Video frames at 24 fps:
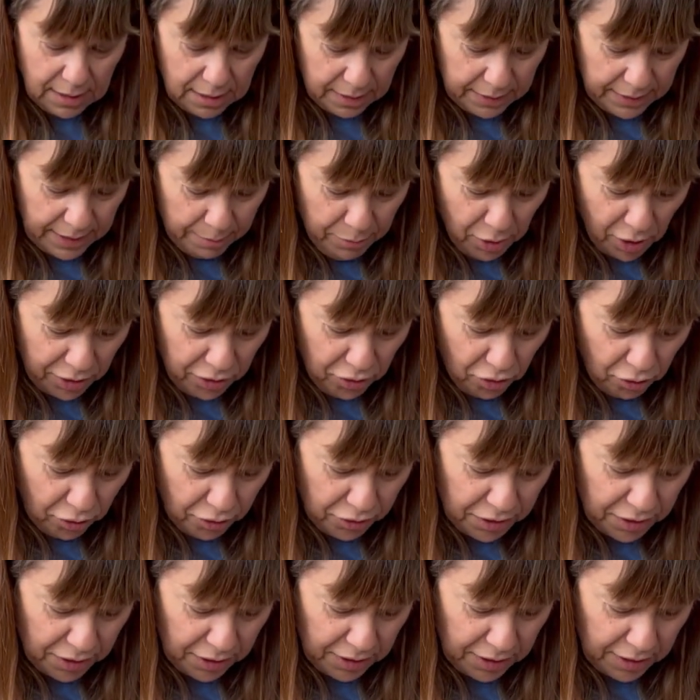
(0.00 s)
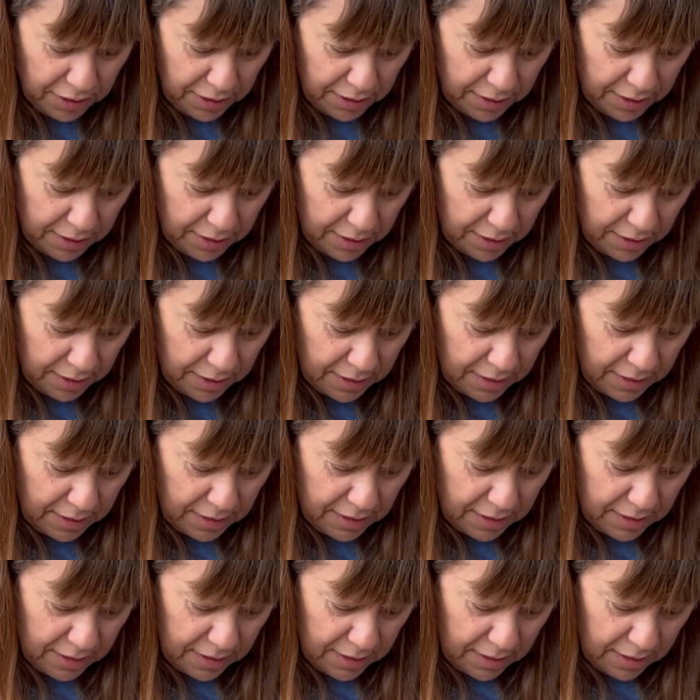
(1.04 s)
They might not.
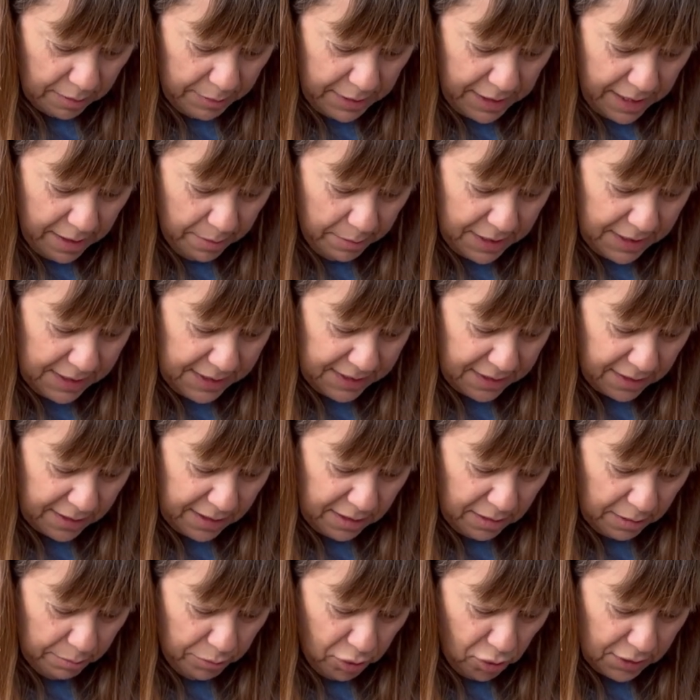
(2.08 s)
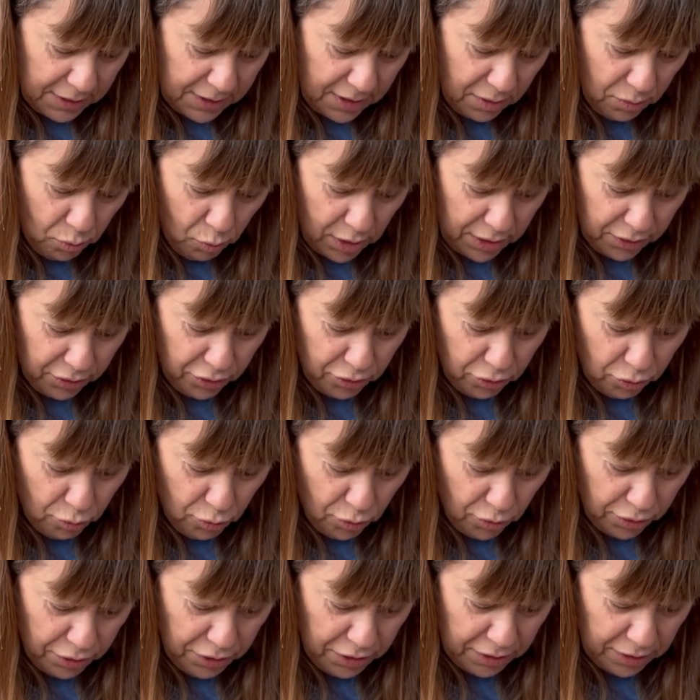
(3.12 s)
I mean, how many succulent pots can one girl
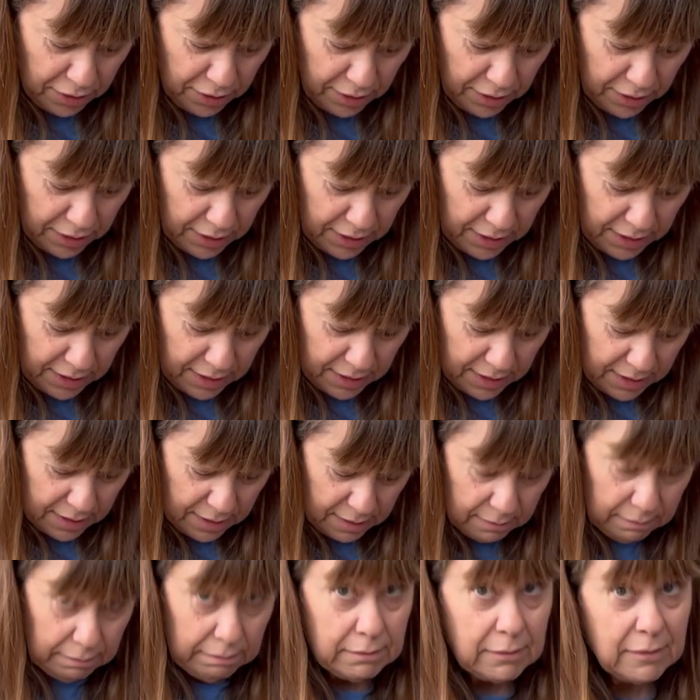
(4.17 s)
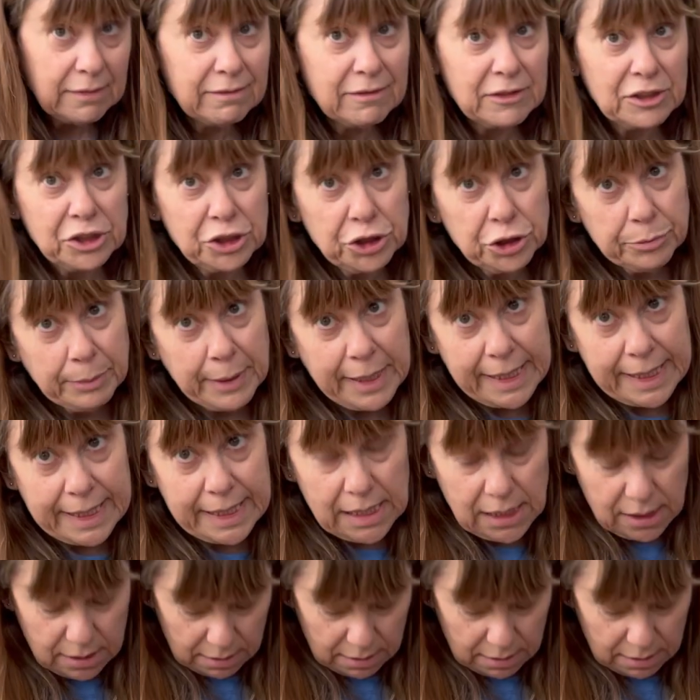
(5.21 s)
want? Too many.